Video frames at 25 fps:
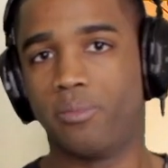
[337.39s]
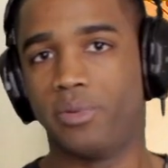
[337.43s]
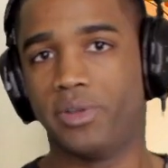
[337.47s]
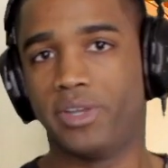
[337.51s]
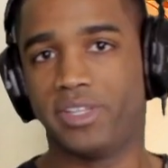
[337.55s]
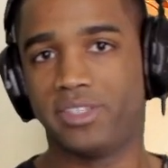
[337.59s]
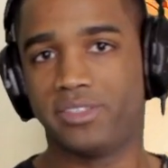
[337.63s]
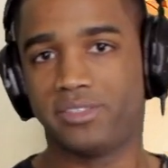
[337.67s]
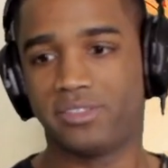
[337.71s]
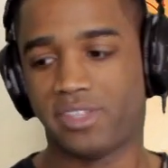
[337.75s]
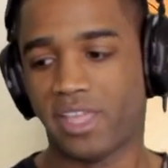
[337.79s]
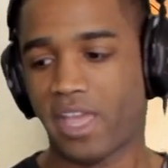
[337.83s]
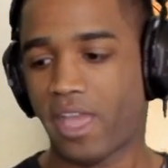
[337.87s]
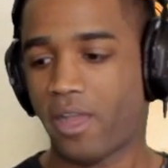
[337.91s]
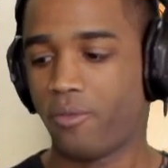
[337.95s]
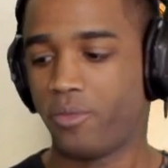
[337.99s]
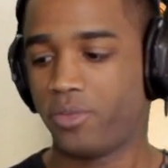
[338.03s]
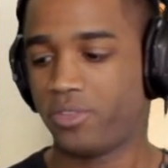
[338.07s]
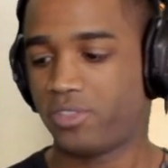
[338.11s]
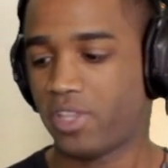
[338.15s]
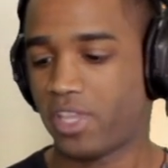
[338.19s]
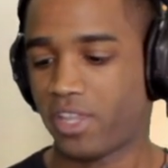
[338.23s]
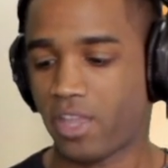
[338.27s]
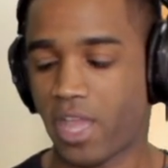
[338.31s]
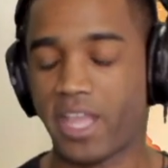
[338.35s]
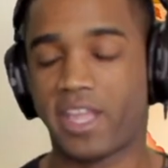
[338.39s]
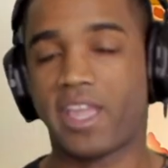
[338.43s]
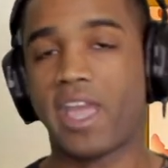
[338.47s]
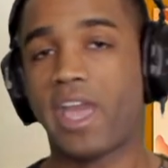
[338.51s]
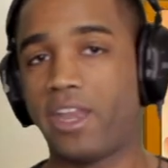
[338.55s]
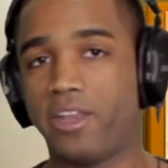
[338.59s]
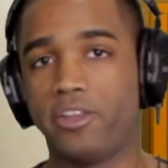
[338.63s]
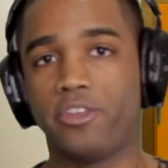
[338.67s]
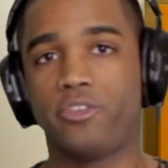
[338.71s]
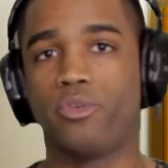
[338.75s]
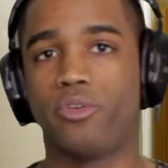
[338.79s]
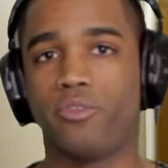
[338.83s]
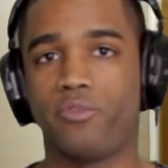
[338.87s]
but that was like, I
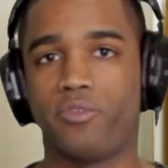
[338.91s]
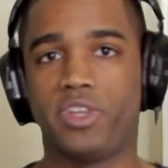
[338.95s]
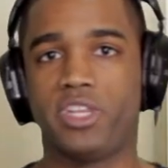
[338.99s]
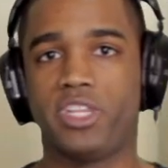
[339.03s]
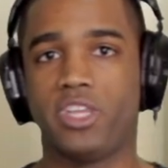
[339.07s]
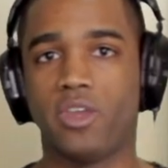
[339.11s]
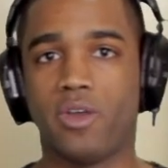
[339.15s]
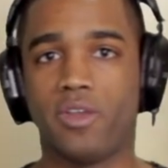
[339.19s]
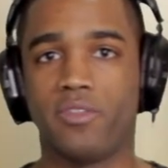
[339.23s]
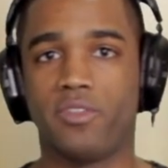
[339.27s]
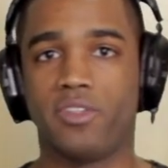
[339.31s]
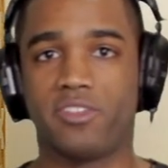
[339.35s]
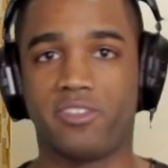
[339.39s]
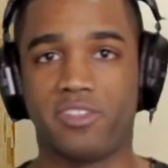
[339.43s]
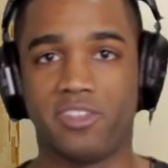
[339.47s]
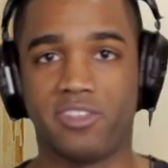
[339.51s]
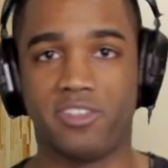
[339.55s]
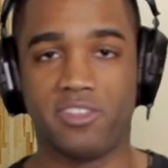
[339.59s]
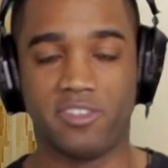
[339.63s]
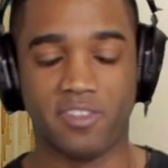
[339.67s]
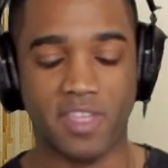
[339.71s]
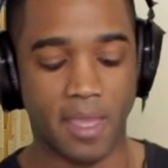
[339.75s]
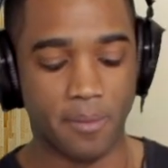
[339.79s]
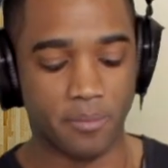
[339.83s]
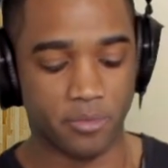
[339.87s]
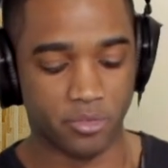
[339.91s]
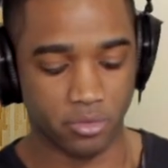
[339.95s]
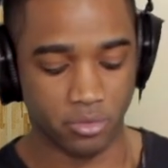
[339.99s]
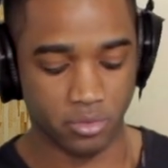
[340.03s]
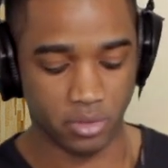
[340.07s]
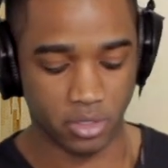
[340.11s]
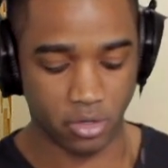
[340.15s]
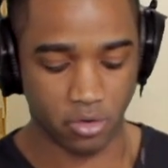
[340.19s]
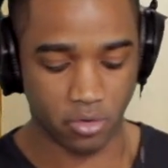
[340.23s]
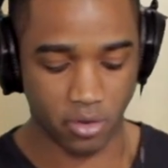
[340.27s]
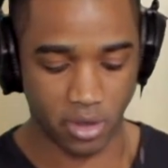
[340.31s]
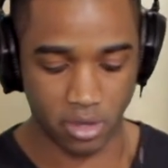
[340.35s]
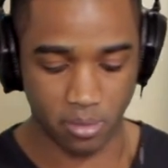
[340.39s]
got to do a video on this. This is
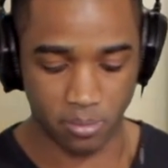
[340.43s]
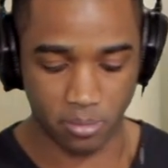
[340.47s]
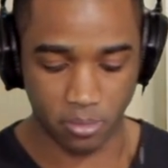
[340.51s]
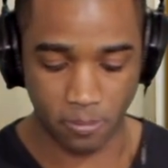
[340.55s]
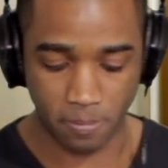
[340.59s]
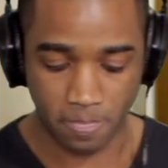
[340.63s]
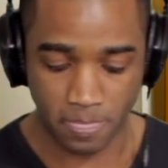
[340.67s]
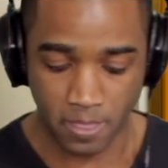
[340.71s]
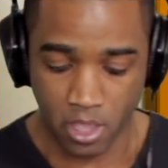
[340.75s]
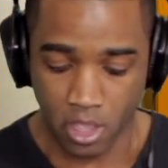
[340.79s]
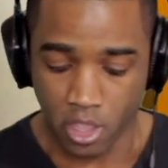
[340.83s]
absolutely incredible.